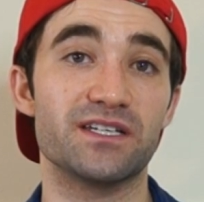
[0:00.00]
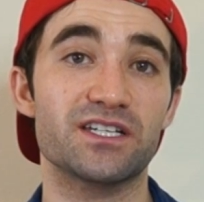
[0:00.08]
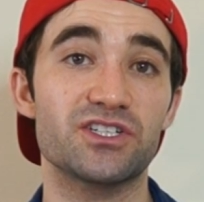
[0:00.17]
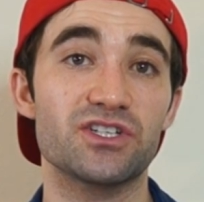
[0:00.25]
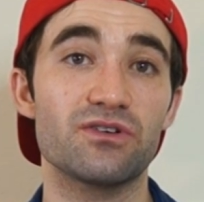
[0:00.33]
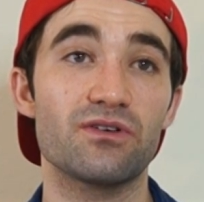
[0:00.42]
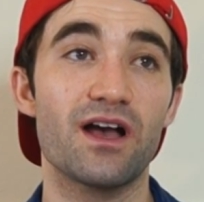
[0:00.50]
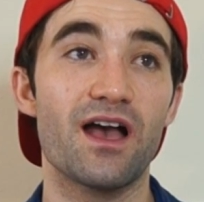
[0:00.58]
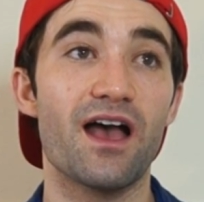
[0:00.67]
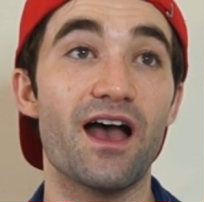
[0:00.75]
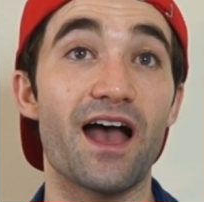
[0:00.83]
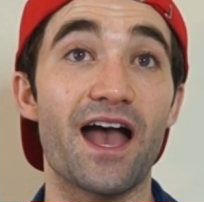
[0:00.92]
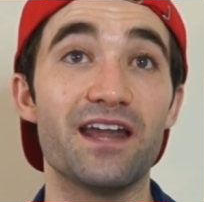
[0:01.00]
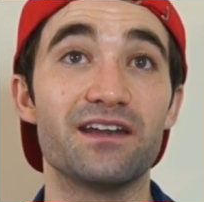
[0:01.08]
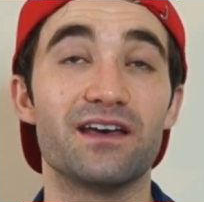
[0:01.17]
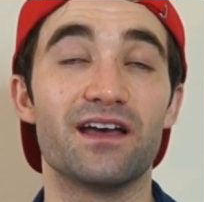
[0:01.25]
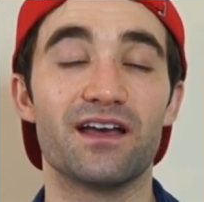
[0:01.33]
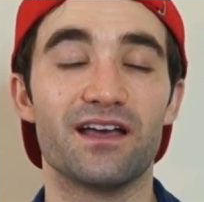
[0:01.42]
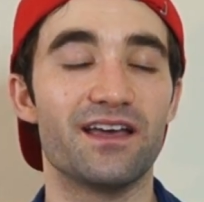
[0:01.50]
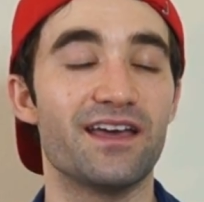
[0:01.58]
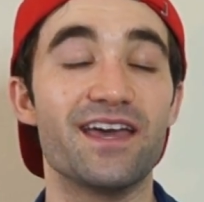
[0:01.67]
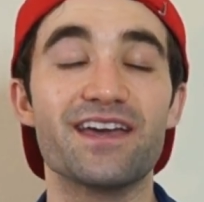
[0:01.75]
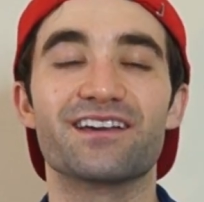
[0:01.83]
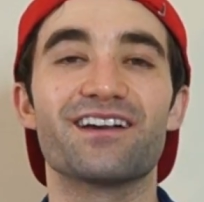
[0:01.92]
Pikachu, and
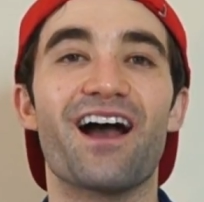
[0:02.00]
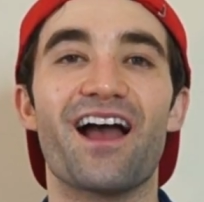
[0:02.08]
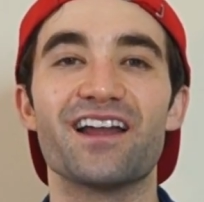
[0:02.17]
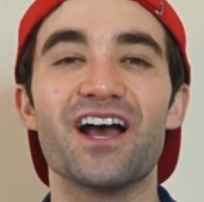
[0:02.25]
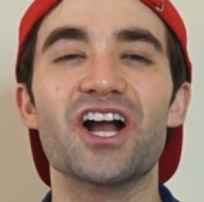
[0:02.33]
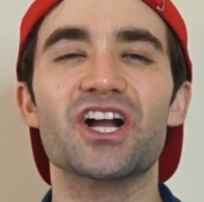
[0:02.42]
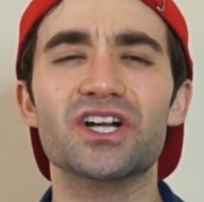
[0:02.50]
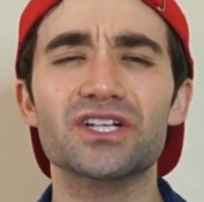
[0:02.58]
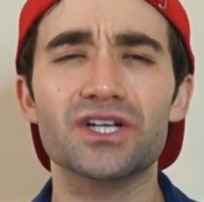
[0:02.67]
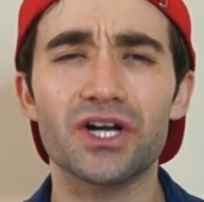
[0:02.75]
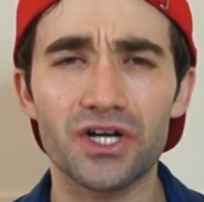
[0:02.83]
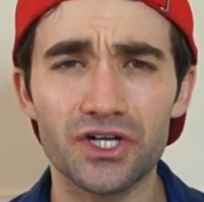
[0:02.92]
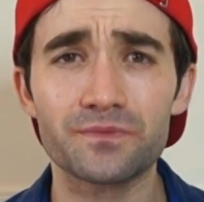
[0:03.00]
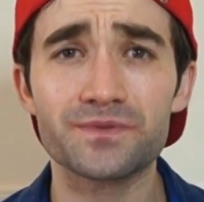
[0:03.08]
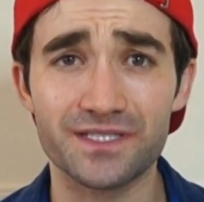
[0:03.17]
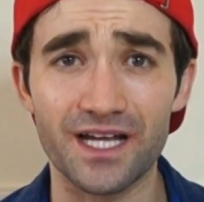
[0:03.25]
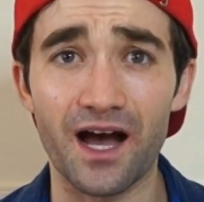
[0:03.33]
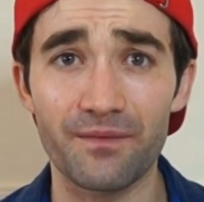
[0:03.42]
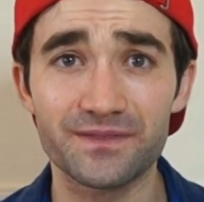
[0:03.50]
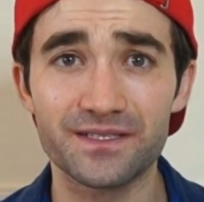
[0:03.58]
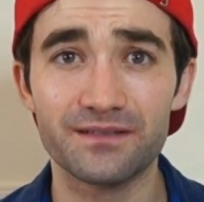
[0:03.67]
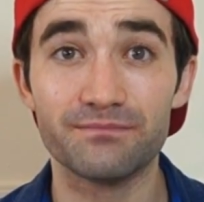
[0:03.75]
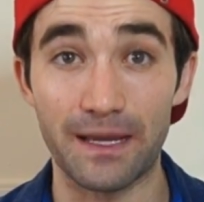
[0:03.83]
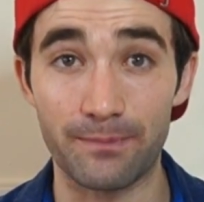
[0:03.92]
it got curb stomped
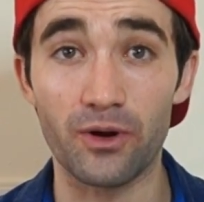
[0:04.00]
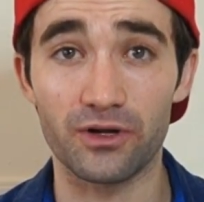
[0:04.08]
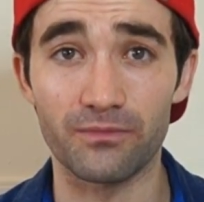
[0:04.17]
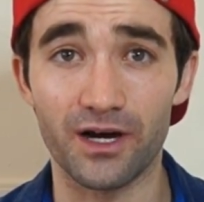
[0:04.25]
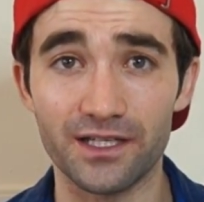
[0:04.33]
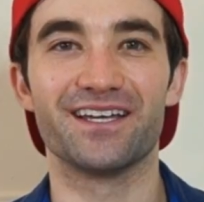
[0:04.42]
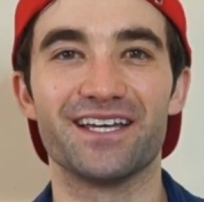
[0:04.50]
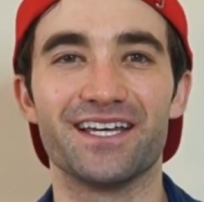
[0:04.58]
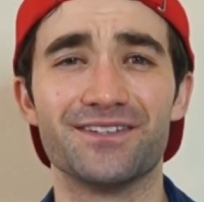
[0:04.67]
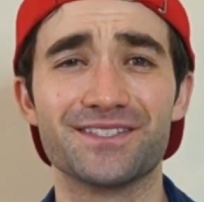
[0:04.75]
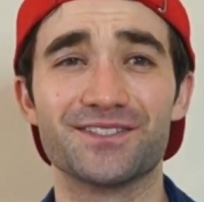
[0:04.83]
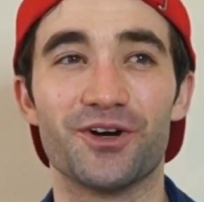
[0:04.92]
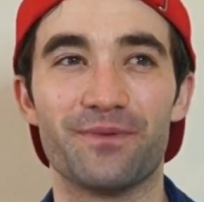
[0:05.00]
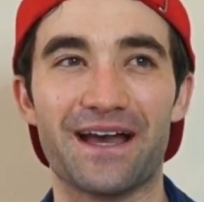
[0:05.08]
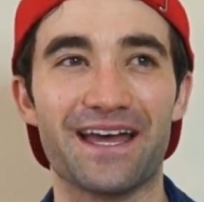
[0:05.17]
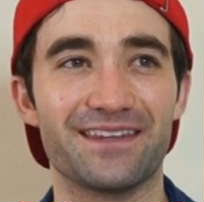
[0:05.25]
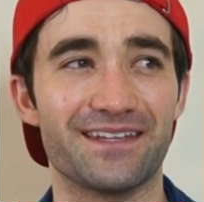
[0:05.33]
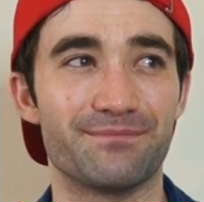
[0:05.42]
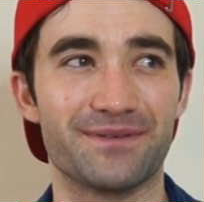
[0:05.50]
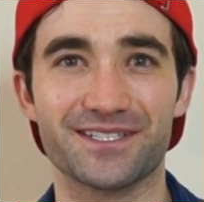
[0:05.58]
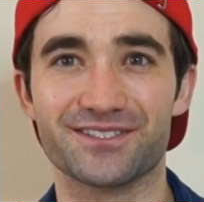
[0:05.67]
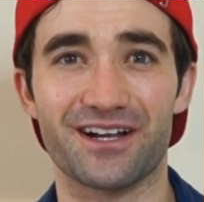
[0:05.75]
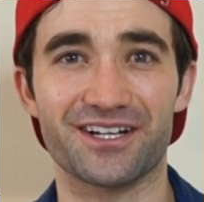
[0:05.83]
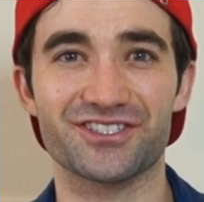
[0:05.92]
by Pokemon. It was so bad that
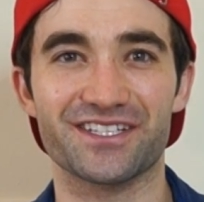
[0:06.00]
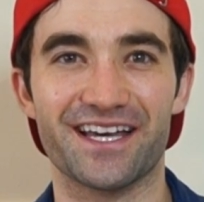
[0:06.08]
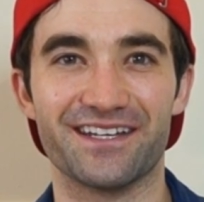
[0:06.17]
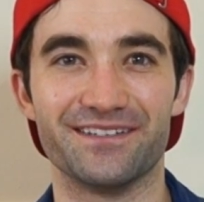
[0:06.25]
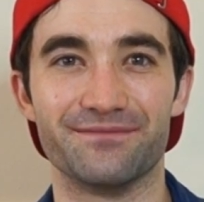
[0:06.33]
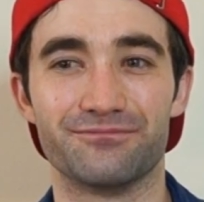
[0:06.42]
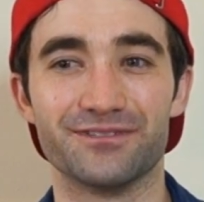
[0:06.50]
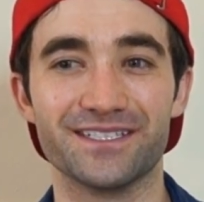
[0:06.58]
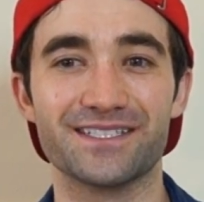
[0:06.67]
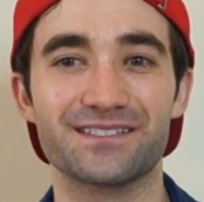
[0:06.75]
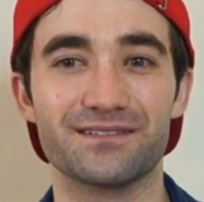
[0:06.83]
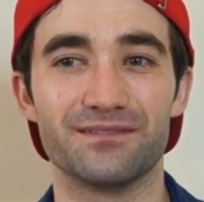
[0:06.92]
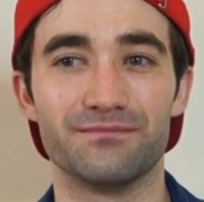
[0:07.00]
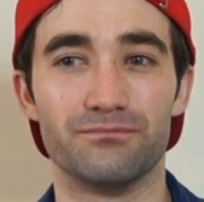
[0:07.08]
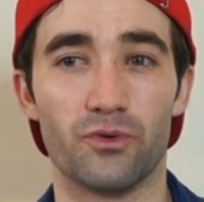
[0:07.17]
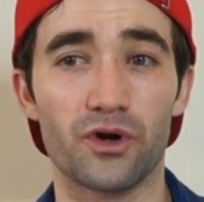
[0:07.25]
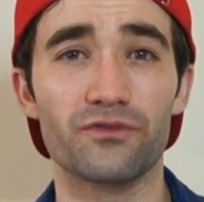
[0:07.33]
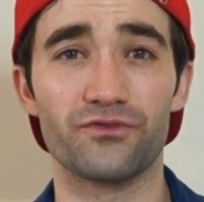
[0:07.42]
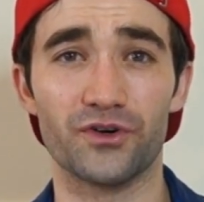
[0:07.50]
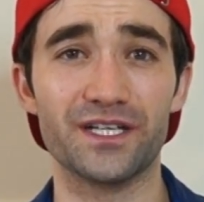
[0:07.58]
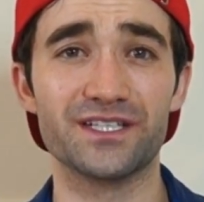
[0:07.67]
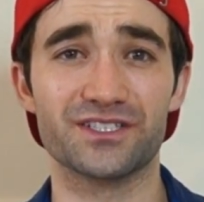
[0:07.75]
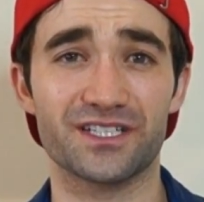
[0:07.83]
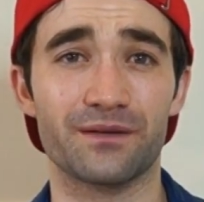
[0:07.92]
Pixar actually had to release more
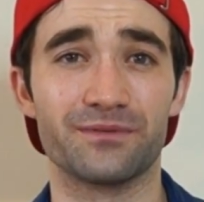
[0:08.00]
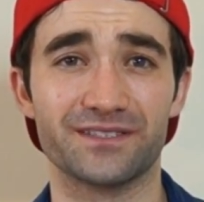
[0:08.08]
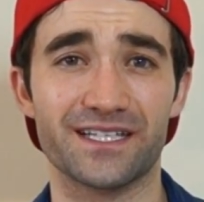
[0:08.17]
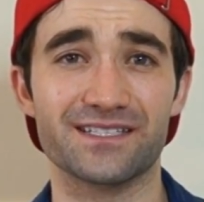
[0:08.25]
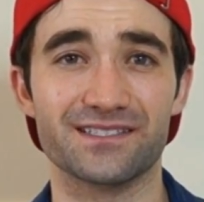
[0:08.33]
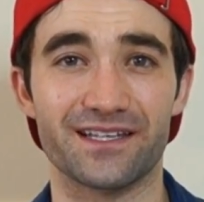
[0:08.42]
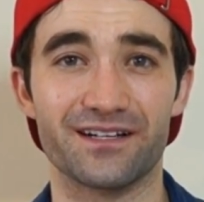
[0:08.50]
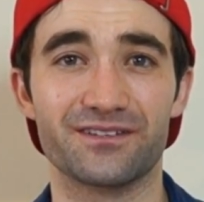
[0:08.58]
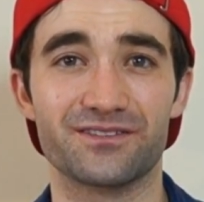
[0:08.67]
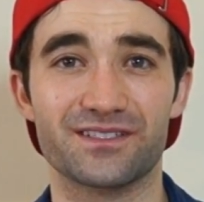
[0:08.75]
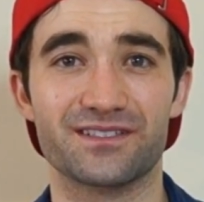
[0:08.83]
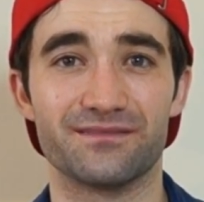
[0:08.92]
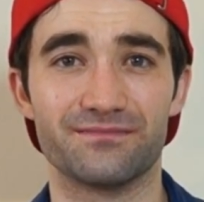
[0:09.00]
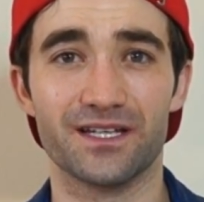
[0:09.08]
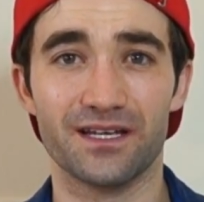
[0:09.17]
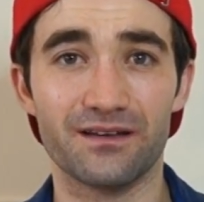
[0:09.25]
footage a couple days later just to